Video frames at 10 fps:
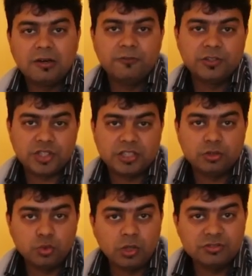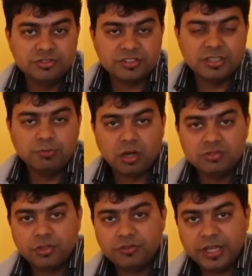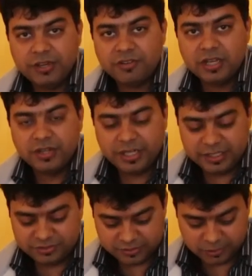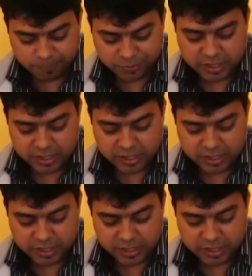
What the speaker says: which are the 2016 models of A5 and A7.